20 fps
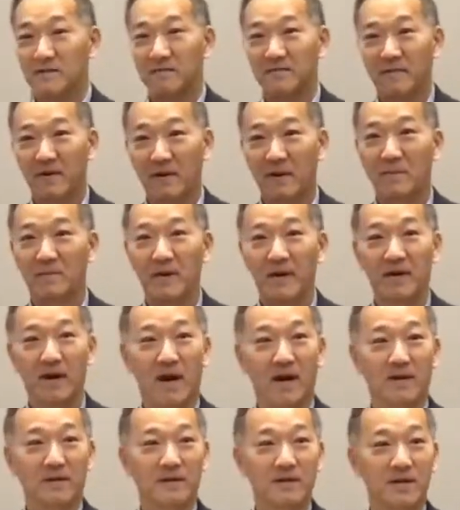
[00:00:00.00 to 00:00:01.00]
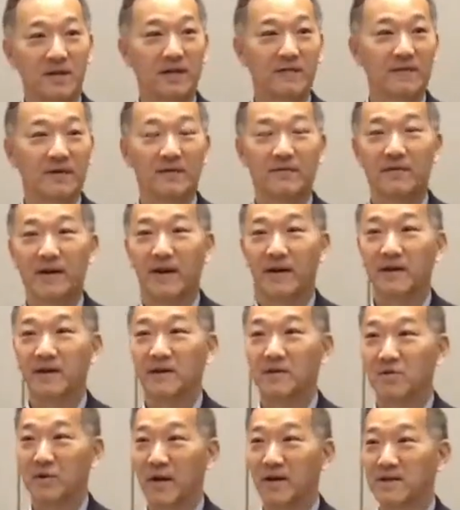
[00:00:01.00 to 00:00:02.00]
very big honor to give an invited
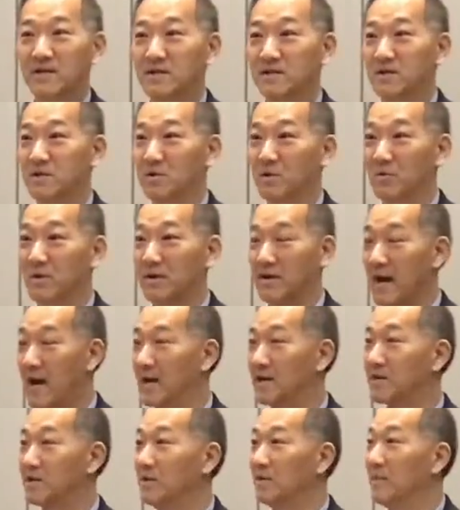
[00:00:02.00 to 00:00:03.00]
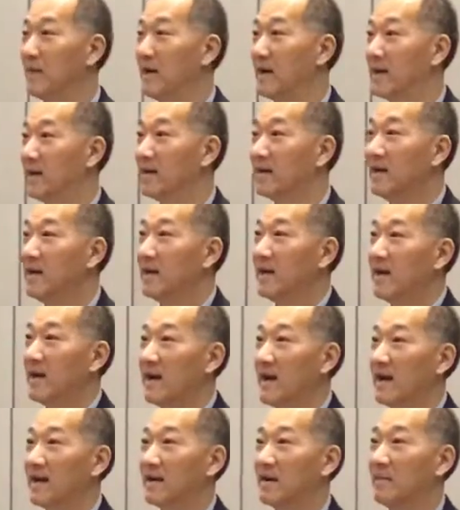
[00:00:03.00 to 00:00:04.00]
address to a national meeting,
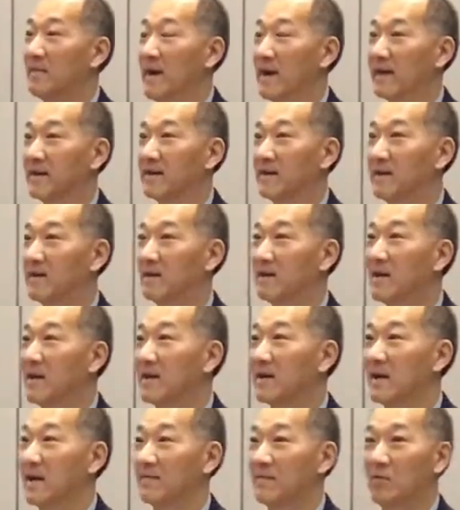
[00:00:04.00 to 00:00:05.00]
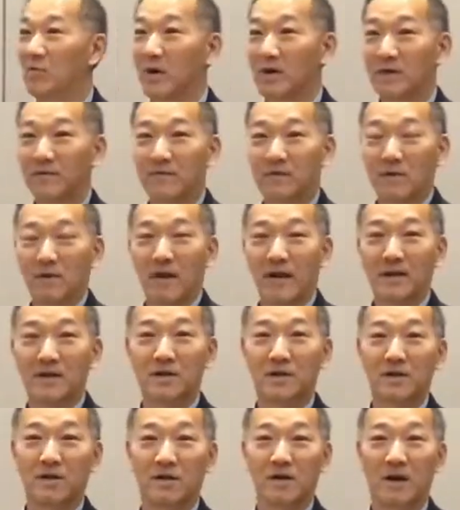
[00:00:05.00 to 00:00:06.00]
and Amanda gave a wonderful
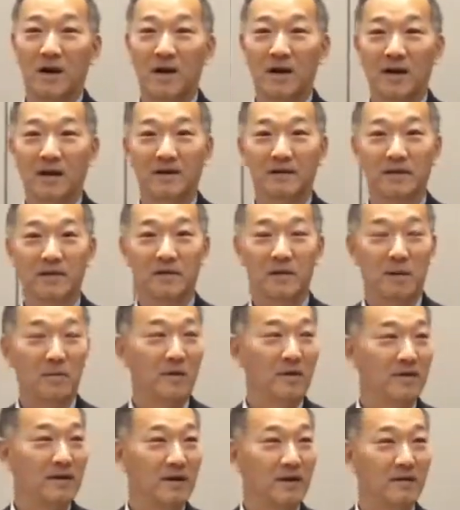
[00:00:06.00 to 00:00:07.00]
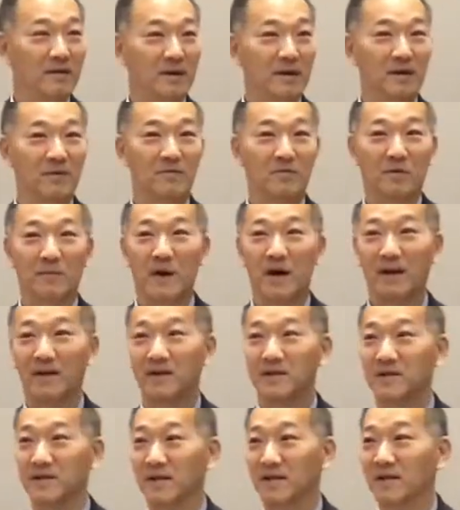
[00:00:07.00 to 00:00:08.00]
lecture on number theory of
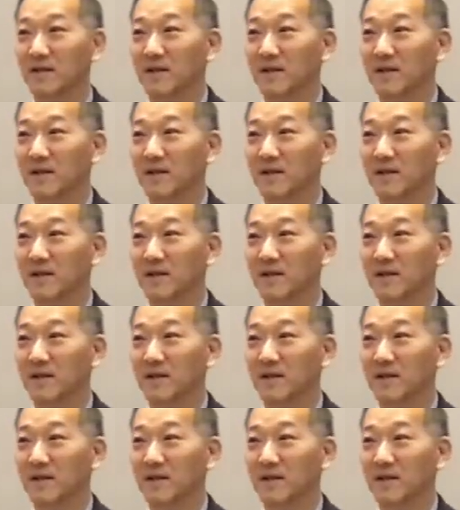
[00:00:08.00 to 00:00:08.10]
Ramanujan